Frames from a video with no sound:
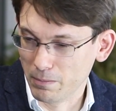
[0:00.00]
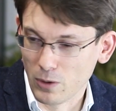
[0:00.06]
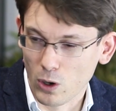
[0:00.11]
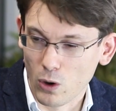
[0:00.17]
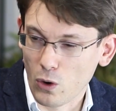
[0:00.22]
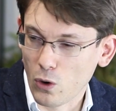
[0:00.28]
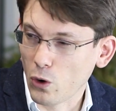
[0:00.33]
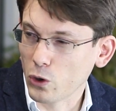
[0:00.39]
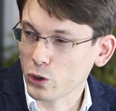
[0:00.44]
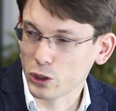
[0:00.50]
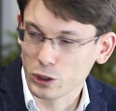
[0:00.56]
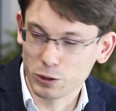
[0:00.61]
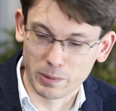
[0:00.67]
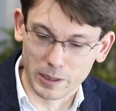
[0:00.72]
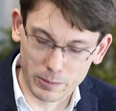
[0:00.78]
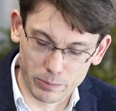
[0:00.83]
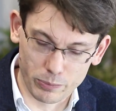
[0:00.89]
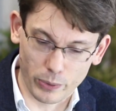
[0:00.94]
orders
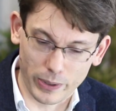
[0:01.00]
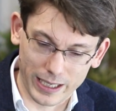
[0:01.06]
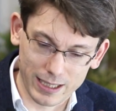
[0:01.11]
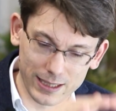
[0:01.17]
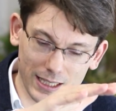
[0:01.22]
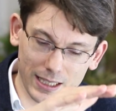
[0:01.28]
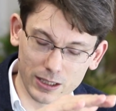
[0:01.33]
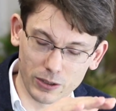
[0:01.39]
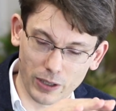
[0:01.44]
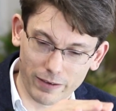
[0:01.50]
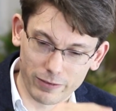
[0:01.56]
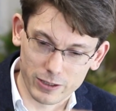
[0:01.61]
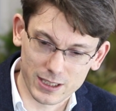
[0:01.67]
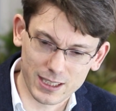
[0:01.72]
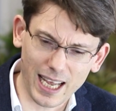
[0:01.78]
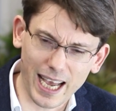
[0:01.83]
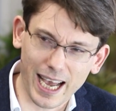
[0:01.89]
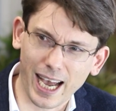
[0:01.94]
being print and you have a
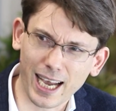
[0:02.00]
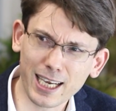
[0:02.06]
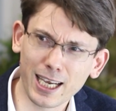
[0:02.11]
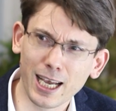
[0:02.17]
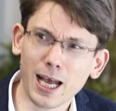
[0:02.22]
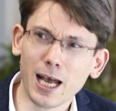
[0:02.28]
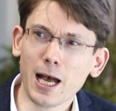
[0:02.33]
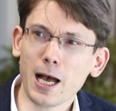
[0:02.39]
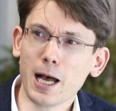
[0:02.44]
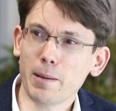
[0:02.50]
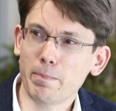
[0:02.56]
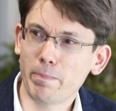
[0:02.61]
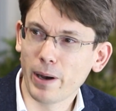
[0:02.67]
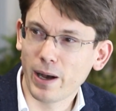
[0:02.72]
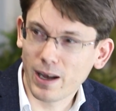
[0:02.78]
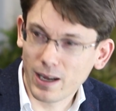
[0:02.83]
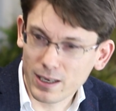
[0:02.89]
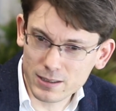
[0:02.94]
stack,
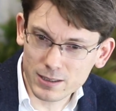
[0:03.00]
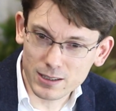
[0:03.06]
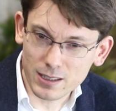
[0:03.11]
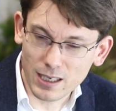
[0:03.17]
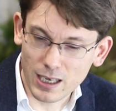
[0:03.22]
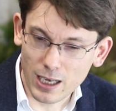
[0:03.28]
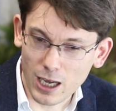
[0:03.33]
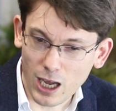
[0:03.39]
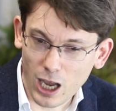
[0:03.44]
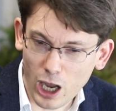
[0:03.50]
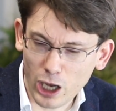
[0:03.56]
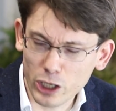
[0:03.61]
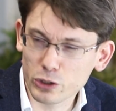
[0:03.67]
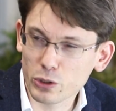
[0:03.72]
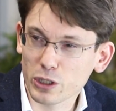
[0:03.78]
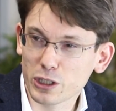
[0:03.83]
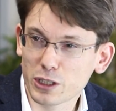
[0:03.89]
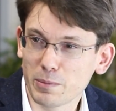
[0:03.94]
but
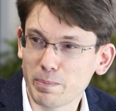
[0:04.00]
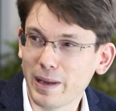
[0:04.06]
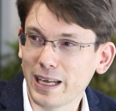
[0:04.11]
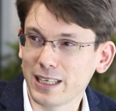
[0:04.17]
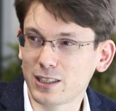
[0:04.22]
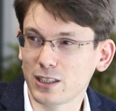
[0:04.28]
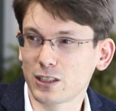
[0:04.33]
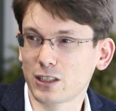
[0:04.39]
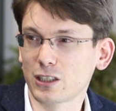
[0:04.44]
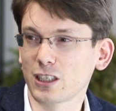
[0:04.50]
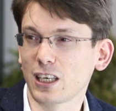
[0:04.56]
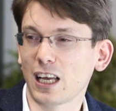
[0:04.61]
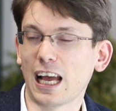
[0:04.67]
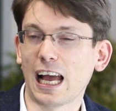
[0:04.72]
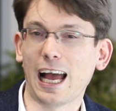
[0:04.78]
100 meters,